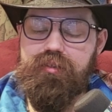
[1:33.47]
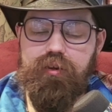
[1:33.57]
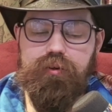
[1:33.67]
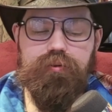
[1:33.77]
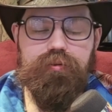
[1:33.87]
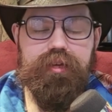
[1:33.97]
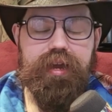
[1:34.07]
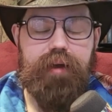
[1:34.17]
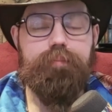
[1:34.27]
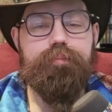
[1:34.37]
So
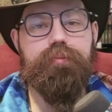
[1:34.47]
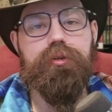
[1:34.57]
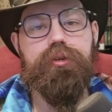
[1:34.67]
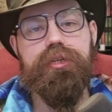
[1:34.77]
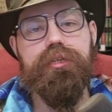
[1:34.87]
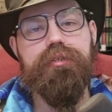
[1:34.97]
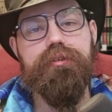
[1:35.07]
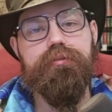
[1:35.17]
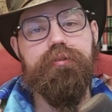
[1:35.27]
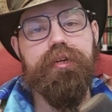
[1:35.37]
yeah, goodness
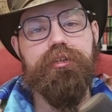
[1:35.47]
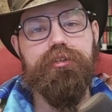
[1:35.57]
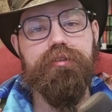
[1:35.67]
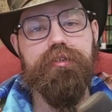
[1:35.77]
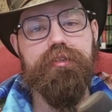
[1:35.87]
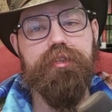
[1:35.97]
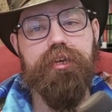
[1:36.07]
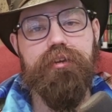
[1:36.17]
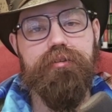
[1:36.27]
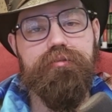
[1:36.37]
gracious,
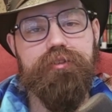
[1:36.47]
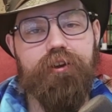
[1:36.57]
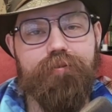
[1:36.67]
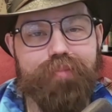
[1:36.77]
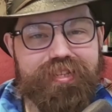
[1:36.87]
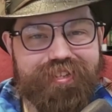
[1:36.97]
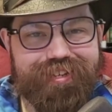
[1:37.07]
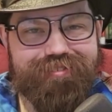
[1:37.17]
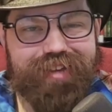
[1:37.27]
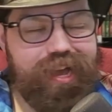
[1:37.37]
things are
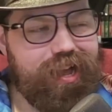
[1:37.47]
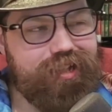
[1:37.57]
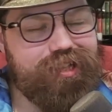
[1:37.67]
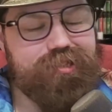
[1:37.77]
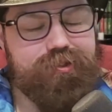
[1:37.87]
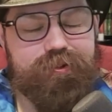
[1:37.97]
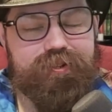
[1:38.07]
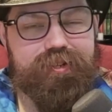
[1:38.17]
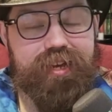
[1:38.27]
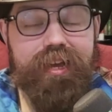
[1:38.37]
busy, and that's
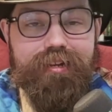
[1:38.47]
good.